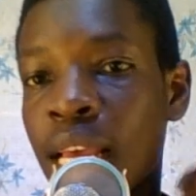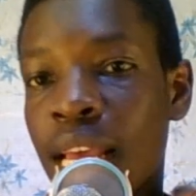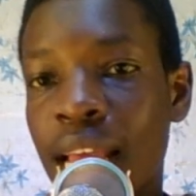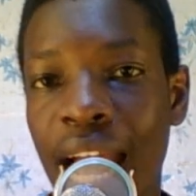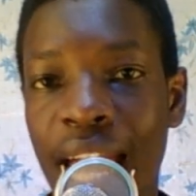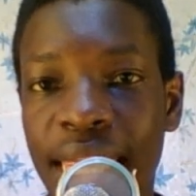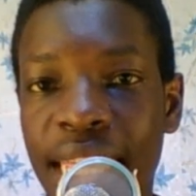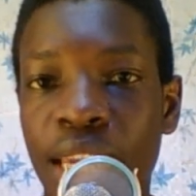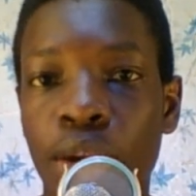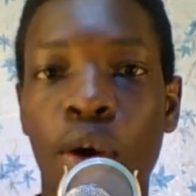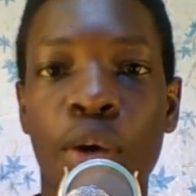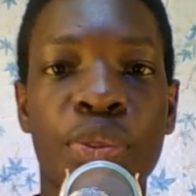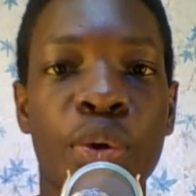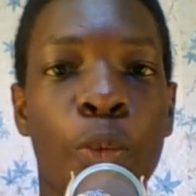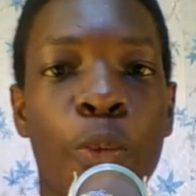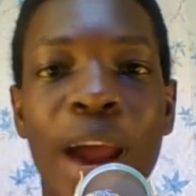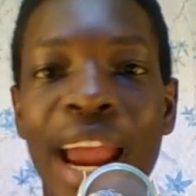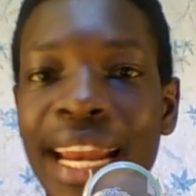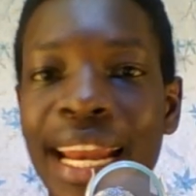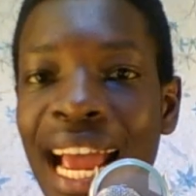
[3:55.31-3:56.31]
and then on the
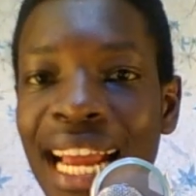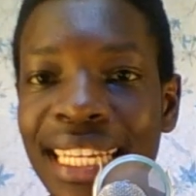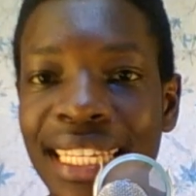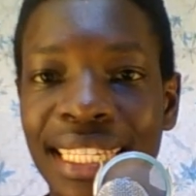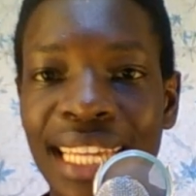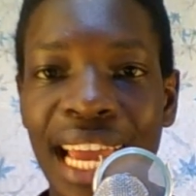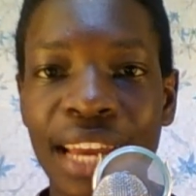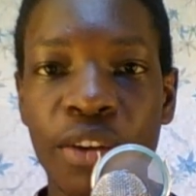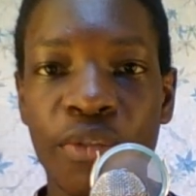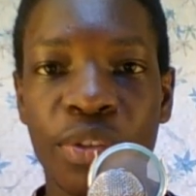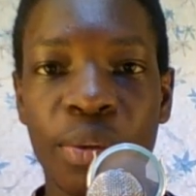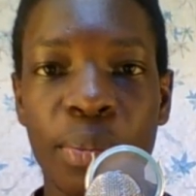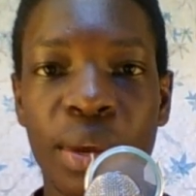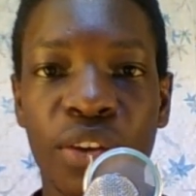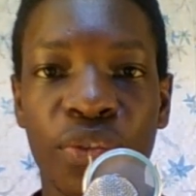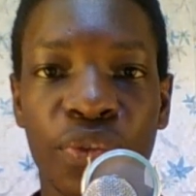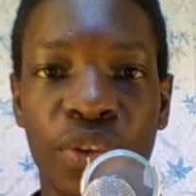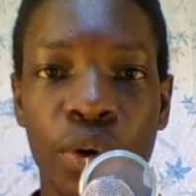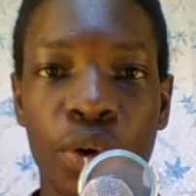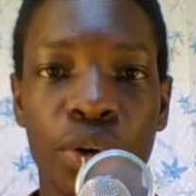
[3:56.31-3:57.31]
right-hand side of the
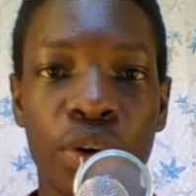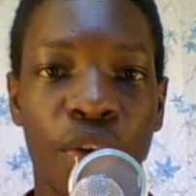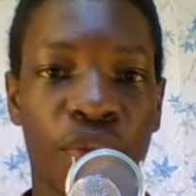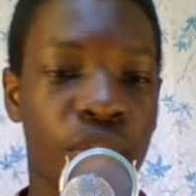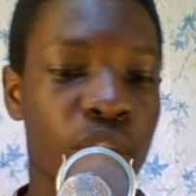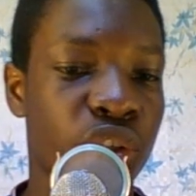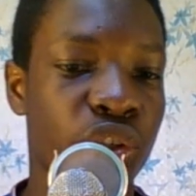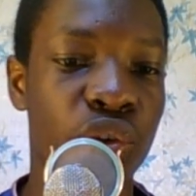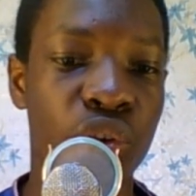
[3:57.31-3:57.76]
midfield, of course,